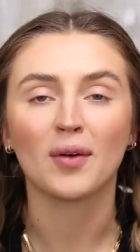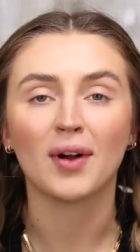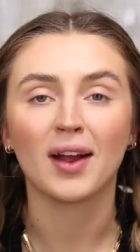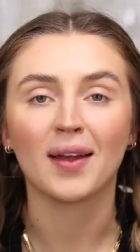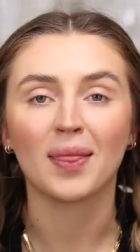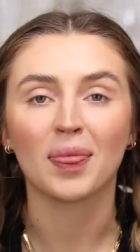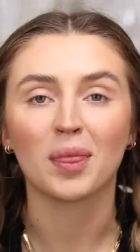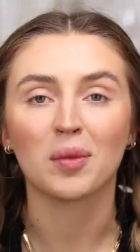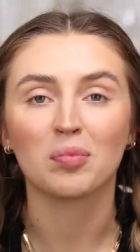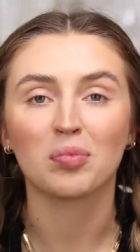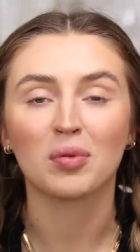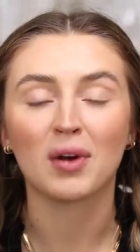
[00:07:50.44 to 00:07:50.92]

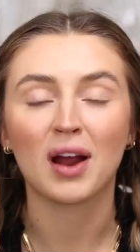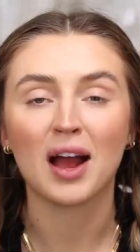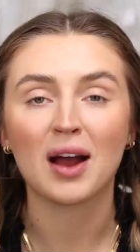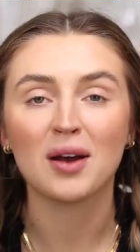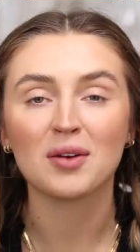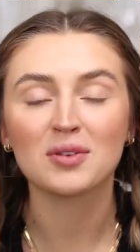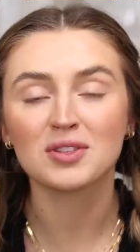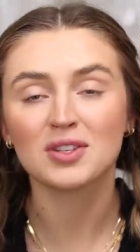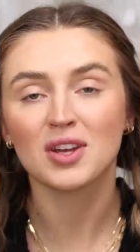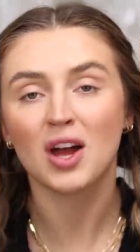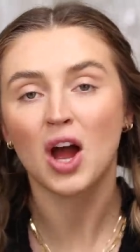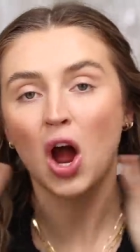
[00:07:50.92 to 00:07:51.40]
right, the
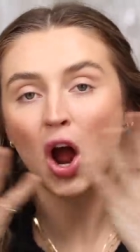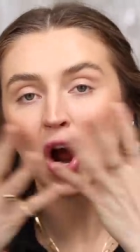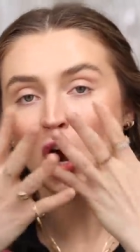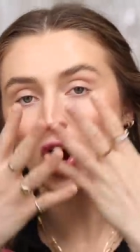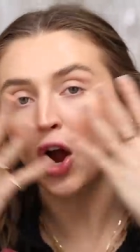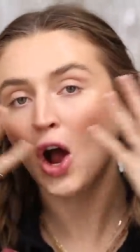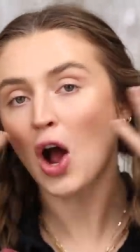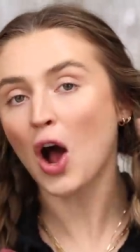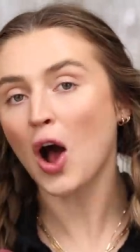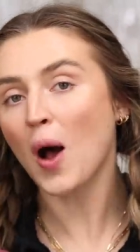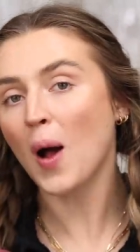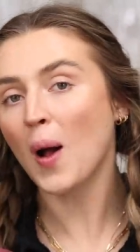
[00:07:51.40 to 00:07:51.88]
brows are
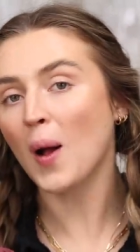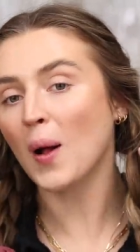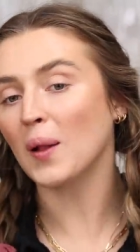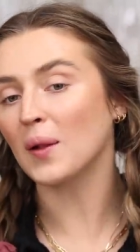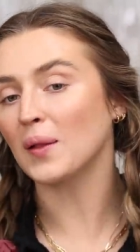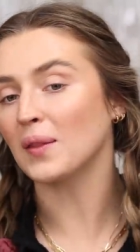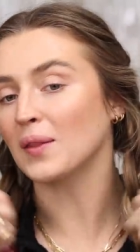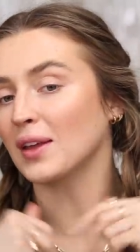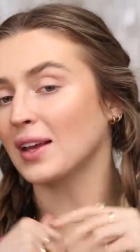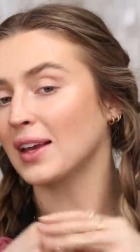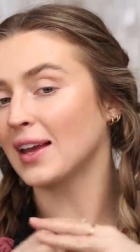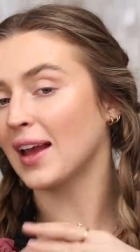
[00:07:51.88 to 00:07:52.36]

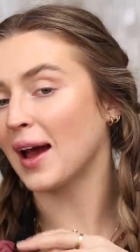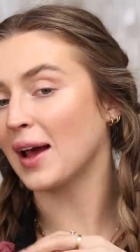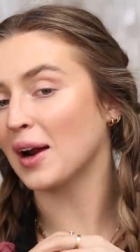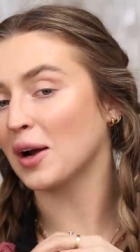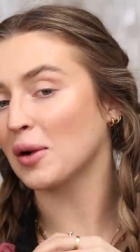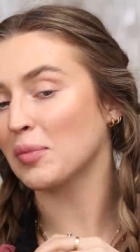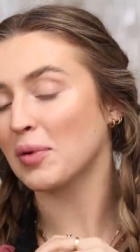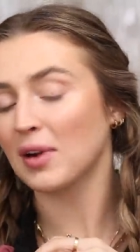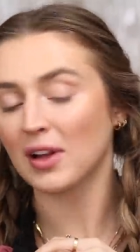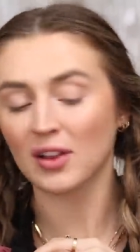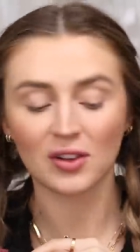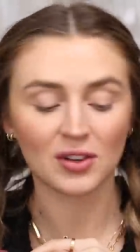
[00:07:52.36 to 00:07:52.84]
on. The
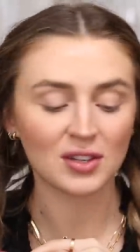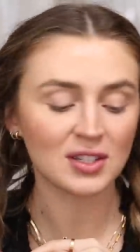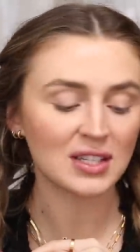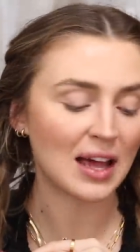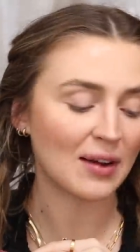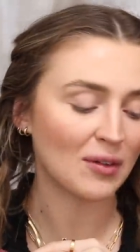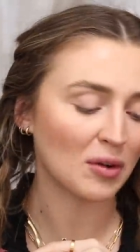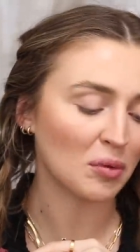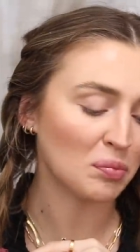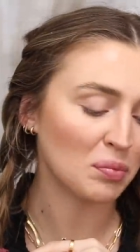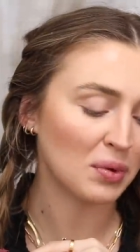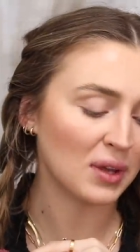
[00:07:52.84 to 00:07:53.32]
caterpillars
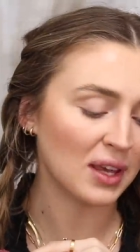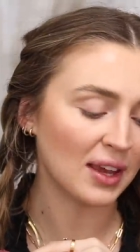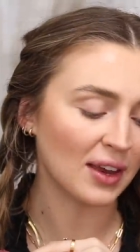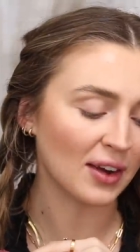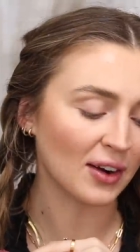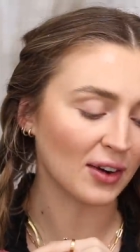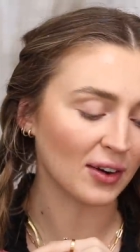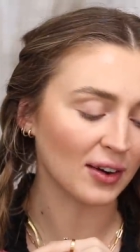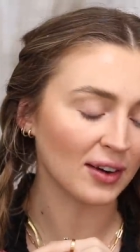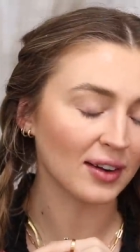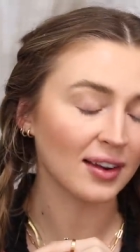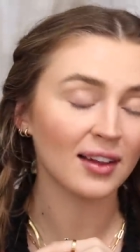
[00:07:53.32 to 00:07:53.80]
have
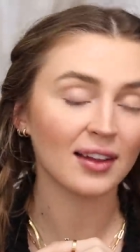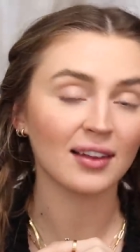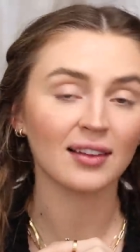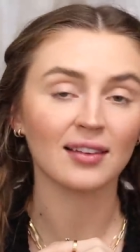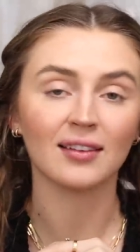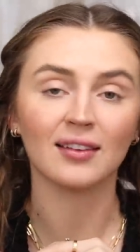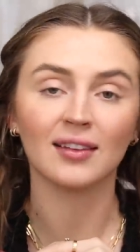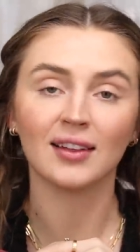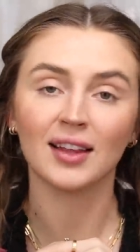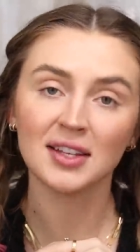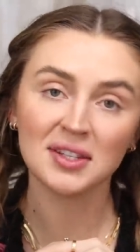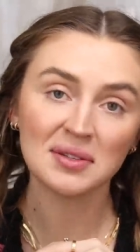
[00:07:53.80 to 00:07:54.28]
appeared.
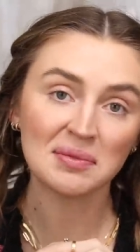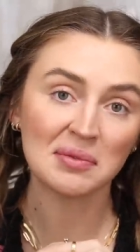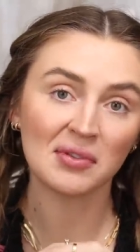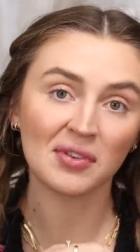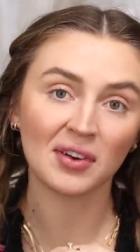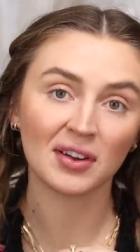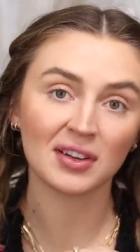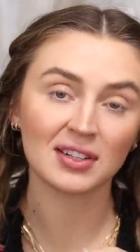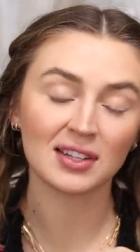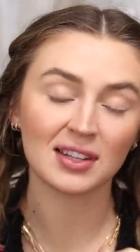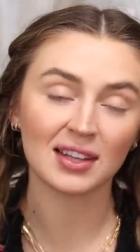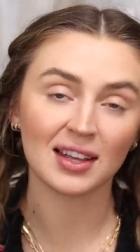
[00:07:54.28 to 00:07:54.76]
Let's move
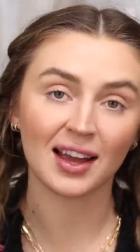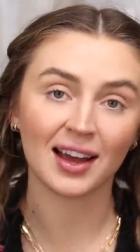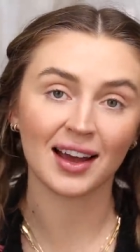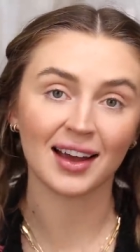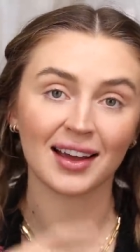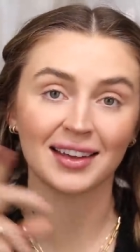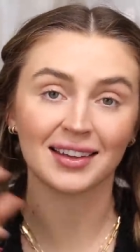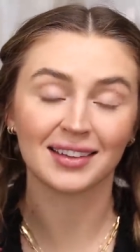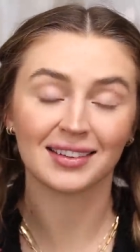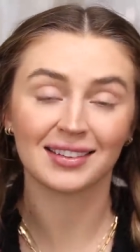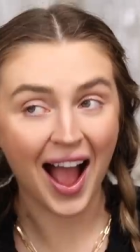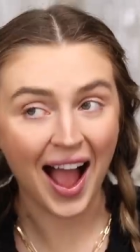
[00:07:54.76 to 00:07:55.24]
on to the
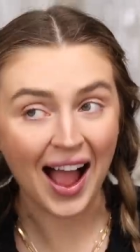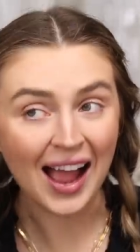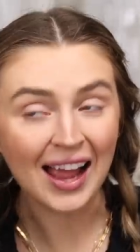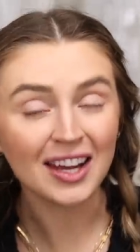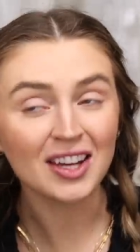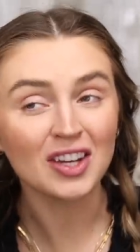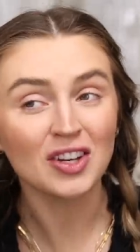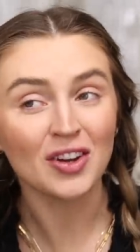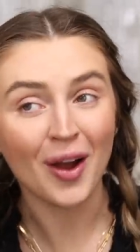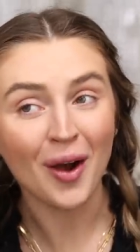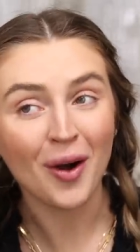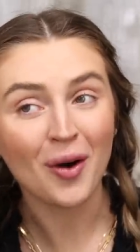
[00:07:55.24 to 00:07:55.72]
eyes. I
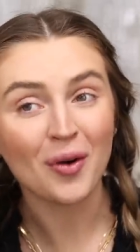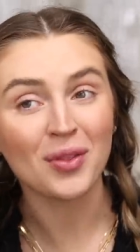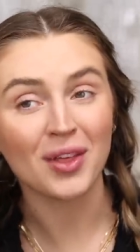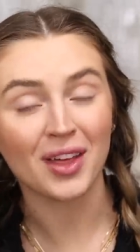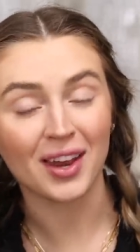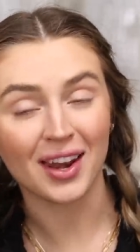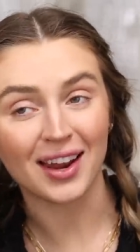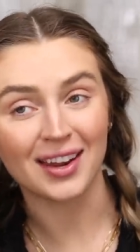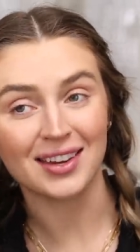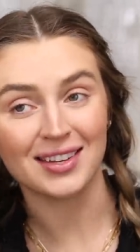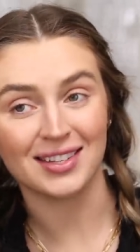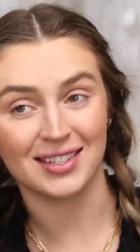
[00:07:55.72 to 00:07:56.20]
know
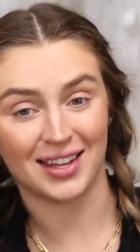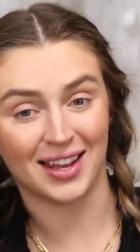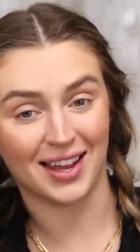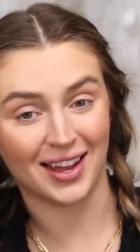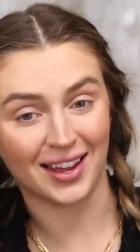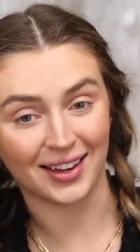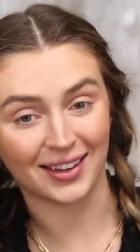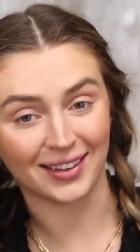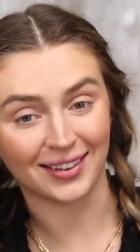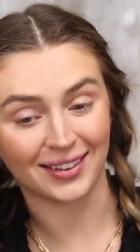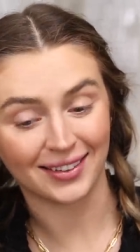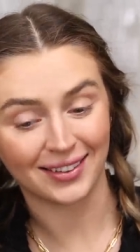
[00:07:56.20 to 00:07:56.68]
that I
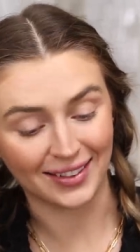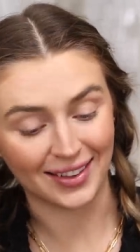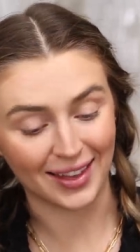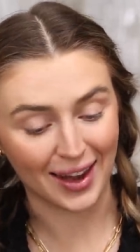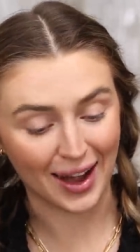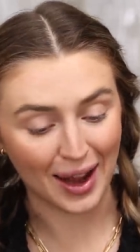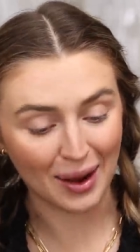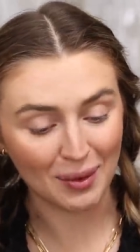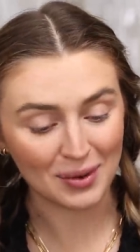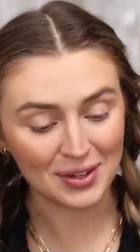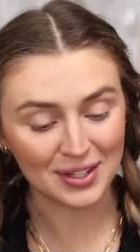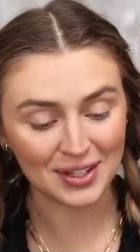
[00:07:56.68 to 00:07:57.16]
said
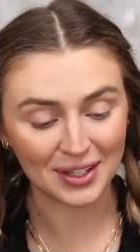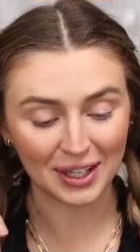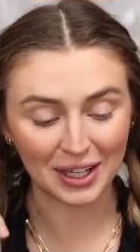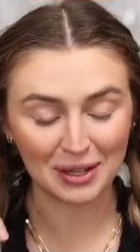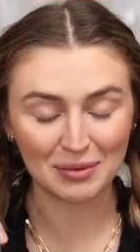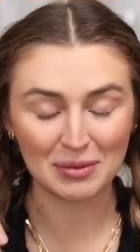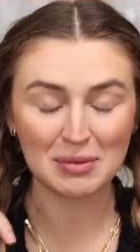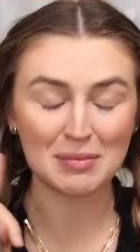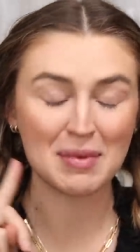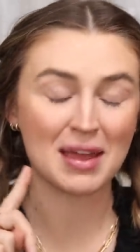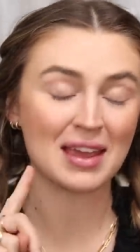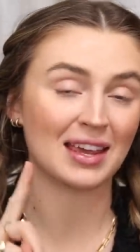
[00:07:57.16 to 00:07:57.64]
that I wasn't
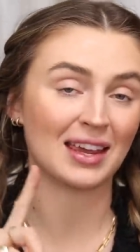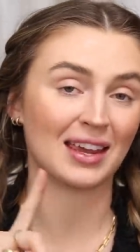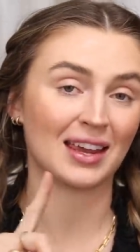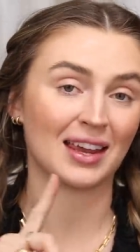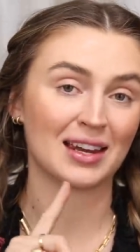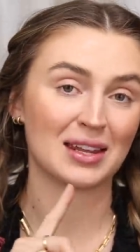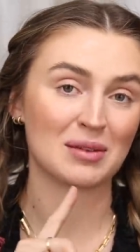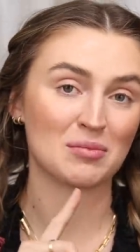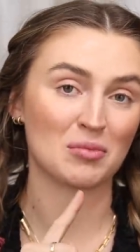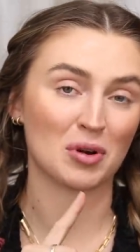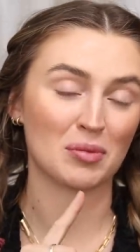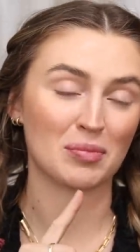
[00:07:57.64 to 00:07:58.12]
gonna be making
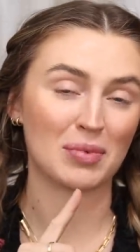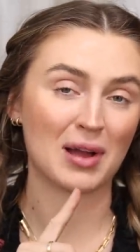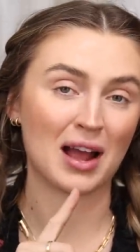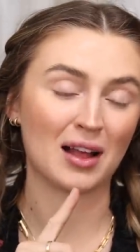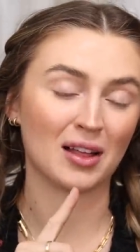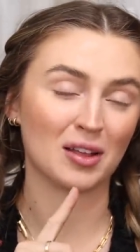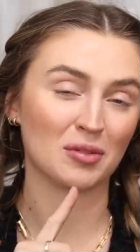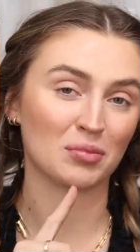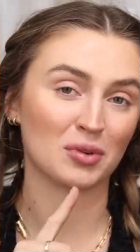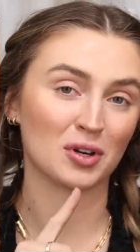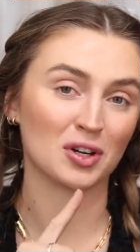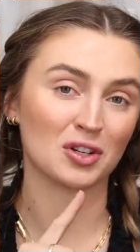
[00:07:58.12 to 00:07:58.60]
any more
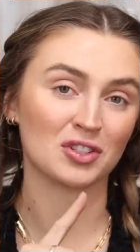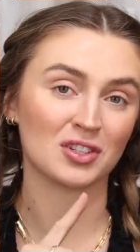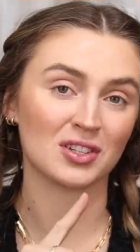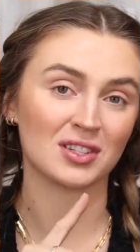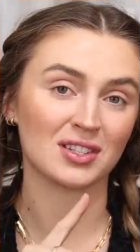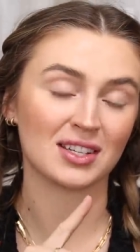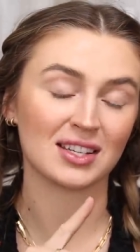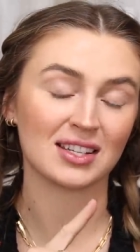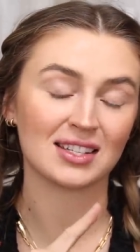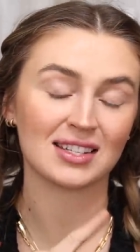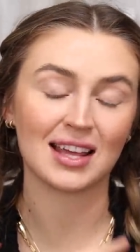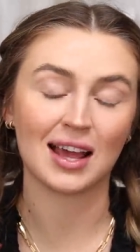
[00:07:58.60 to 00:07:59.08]
palette
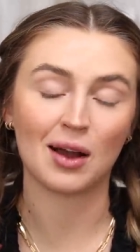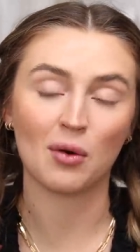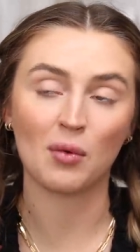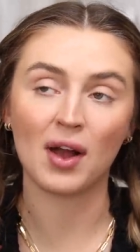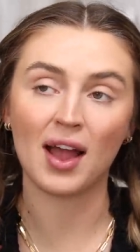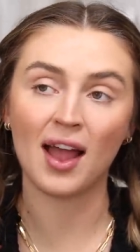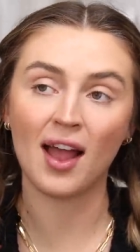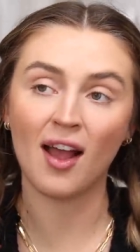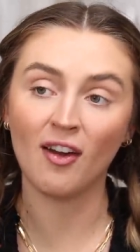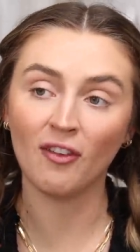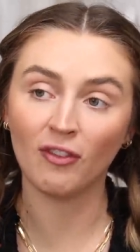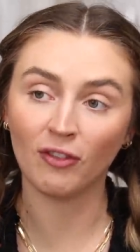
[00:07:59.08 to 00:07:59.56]
purchases.
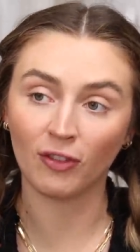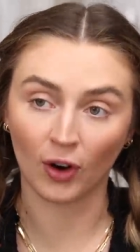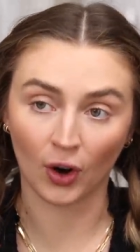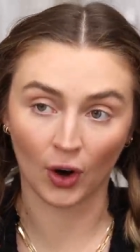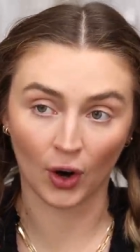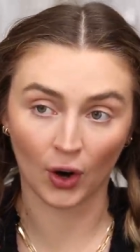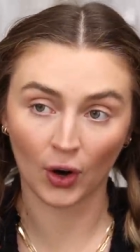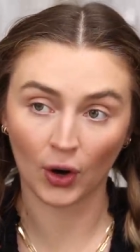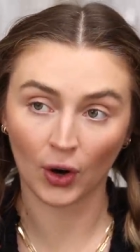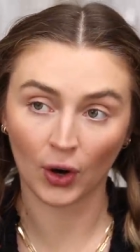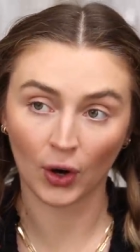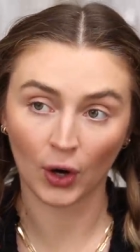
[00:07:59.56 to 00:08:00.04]

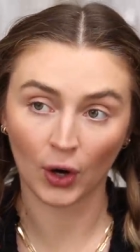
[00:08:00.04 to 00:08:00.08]
However,